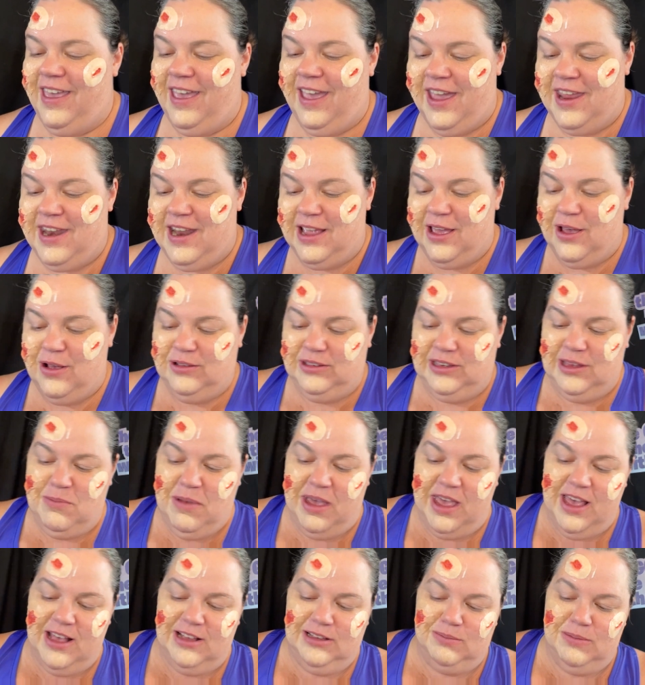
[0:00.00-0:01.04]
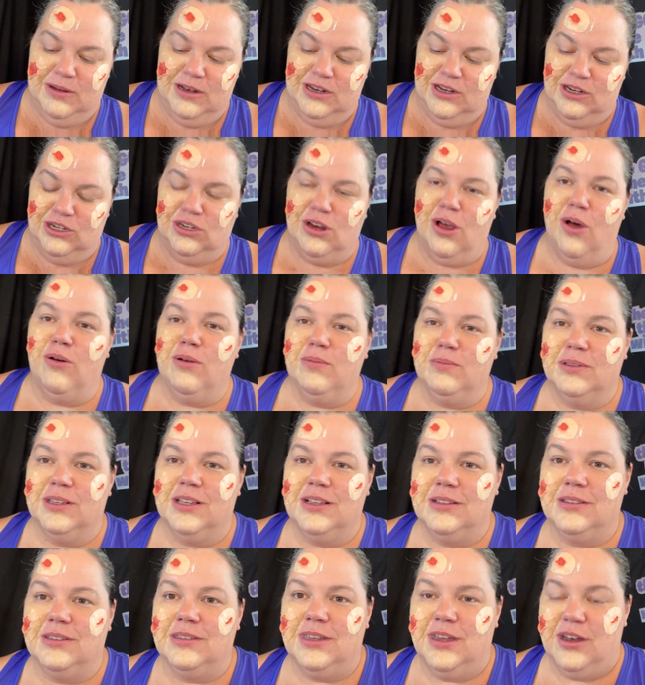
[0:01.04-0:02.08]
I go see my husband to show him
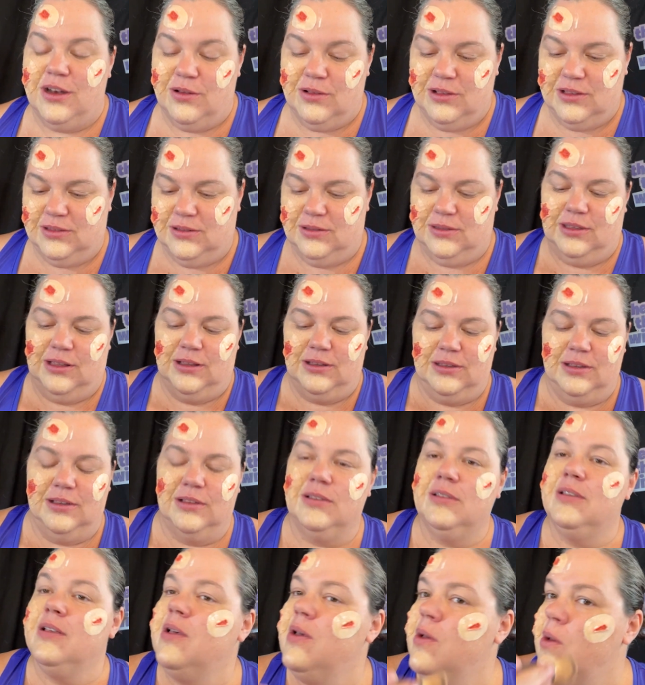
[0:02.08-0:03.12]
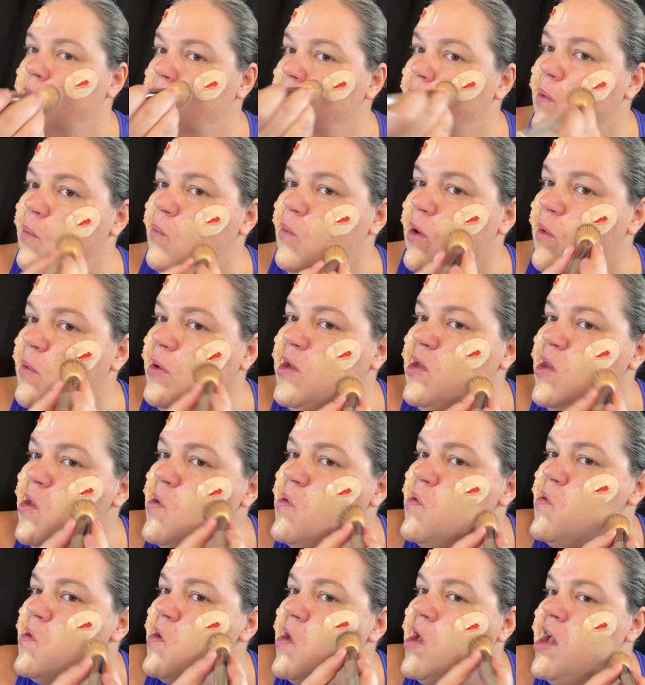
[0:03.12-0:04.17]
because, you know, this is what we
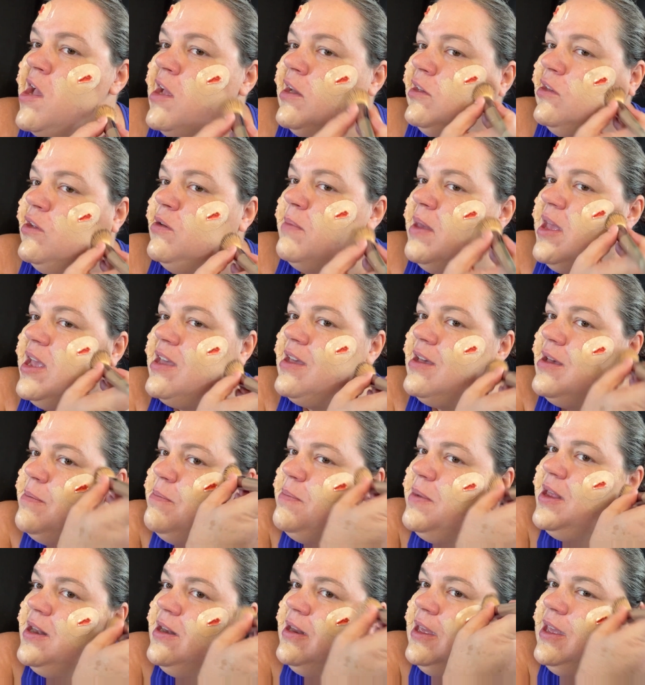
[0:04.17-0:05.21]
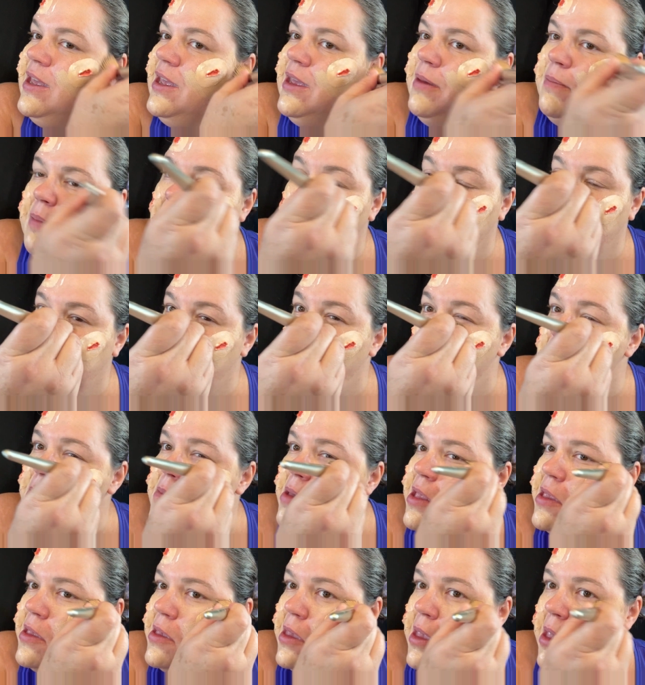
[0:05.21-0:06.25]
do. I do makeup and he makes
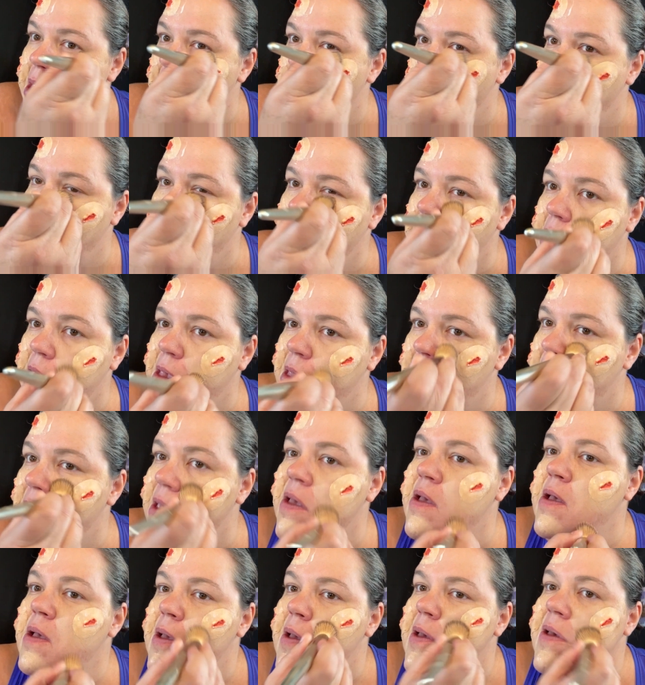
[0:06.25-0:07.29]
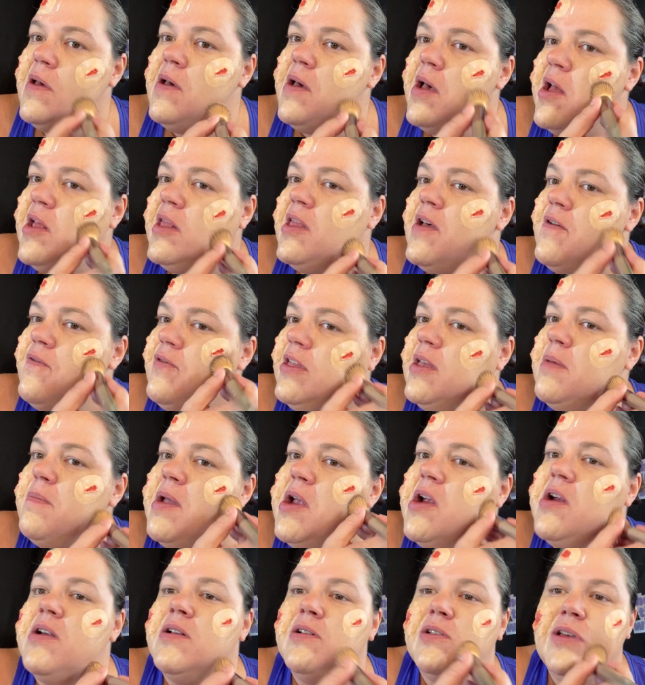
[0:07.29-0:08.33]
comments. It's a lovely
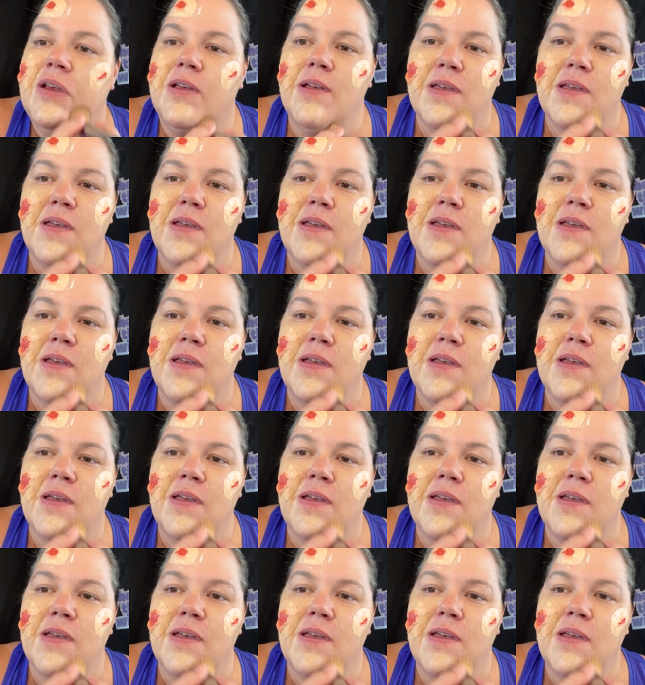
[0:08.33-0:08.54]
marriage.